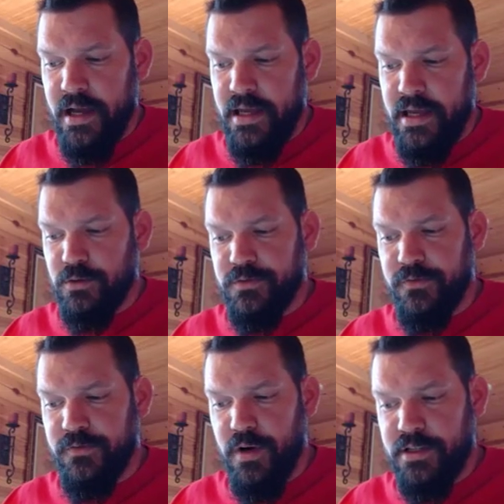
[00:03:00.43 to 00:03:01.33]
y equals
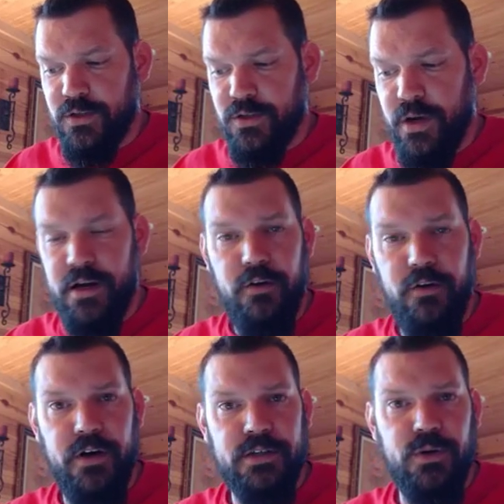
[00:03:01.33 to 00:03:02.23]
4x squared
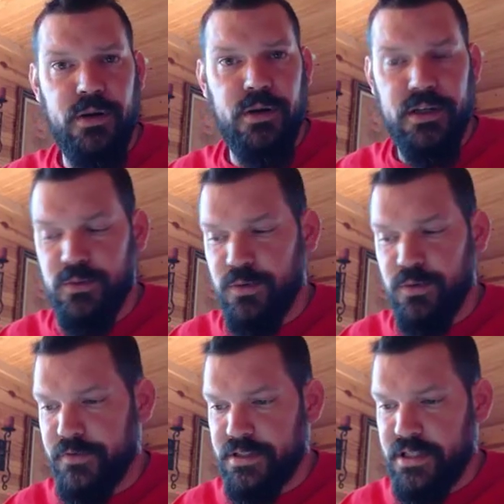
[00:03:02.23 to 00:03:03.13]
over x squared plus
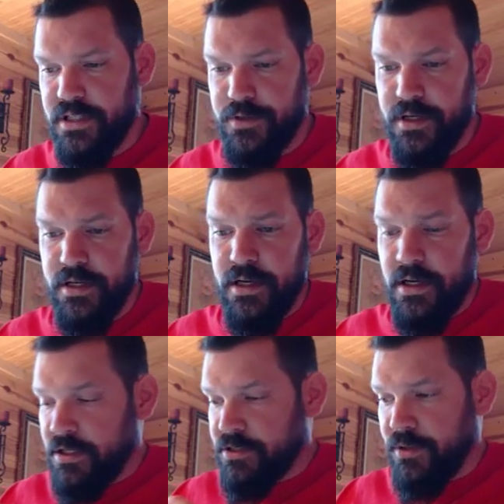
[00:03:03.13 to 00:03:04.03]
1 for symmetry.
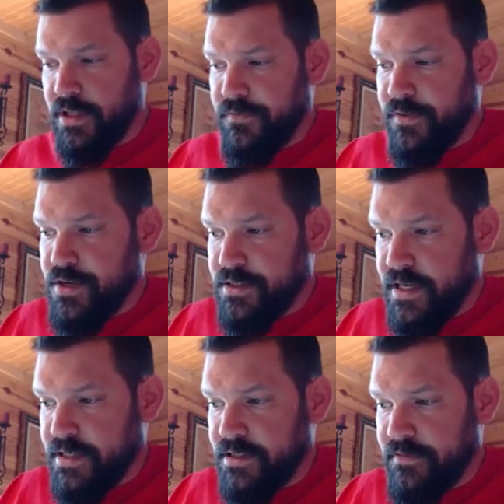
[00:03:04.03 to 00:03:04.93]
So let's
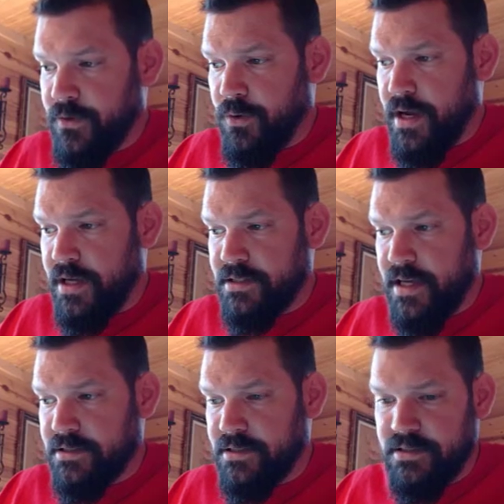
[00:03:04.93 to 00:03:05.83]
first test it for
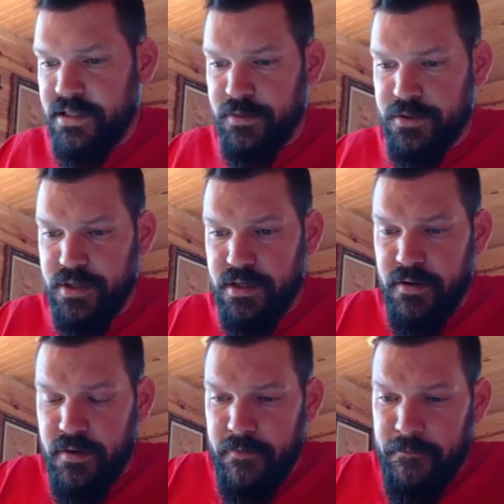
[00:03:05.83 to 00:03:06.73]
x-axis symmetry.
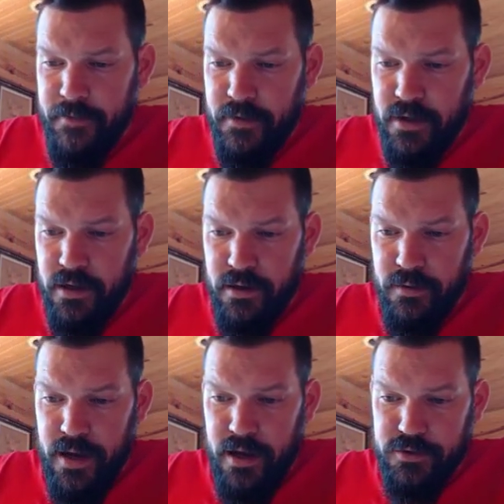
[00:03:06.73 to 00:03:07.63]

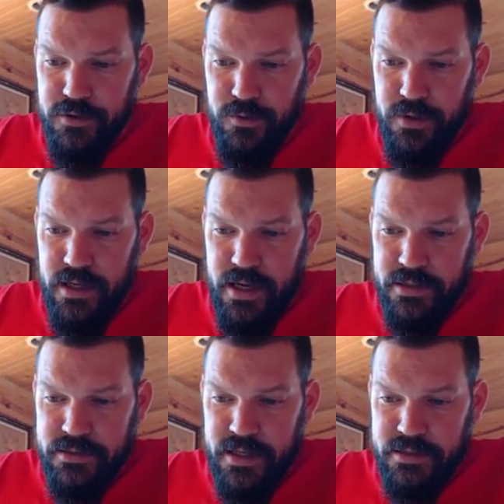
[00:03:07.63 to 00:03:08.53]
I'll do the
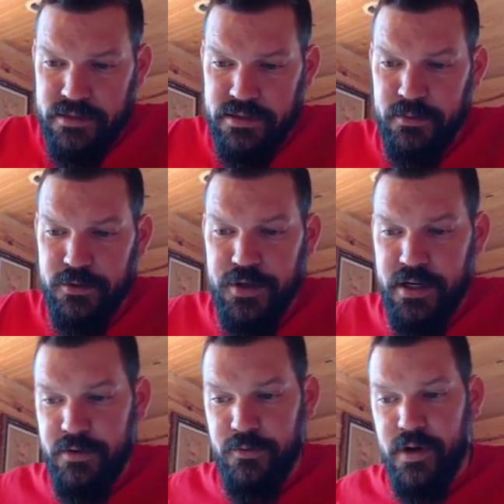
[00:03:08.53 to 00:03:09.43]
x-axis
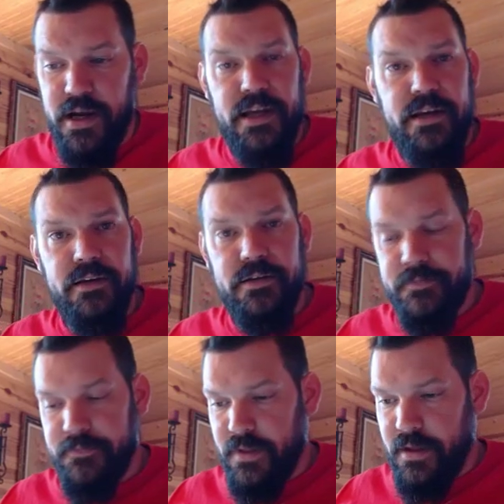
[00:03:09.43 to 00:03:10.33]
symmetry in red.
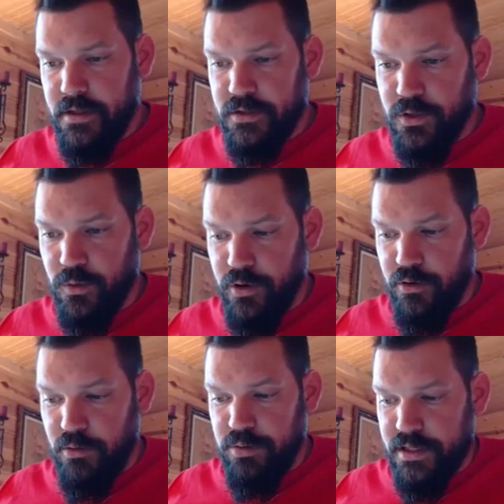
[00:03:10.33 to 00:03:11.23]
So we're
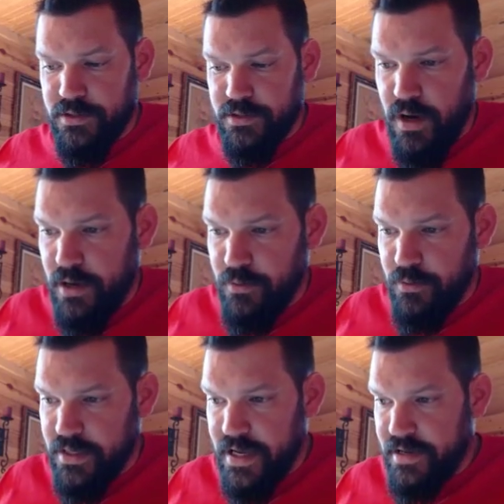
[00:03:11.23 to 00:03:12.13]
going to replace y
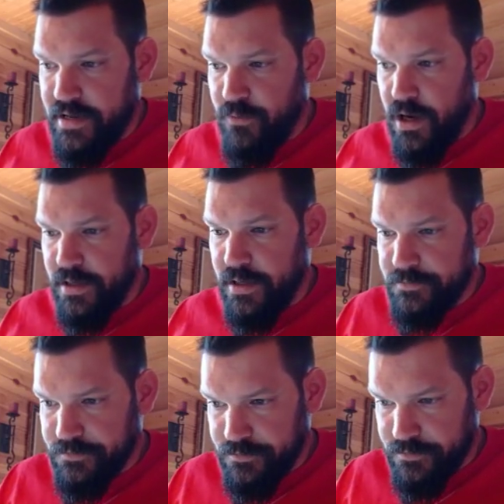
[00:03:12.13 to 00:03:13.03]
with negative y.
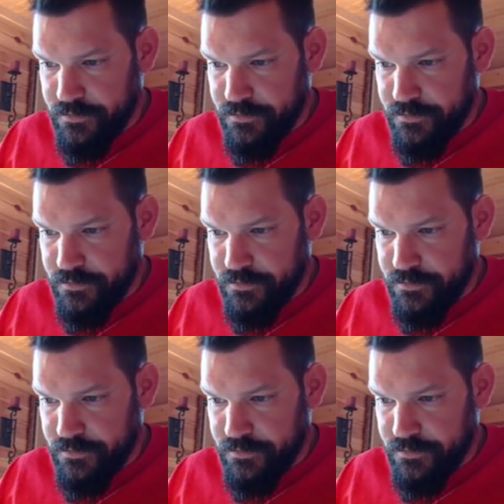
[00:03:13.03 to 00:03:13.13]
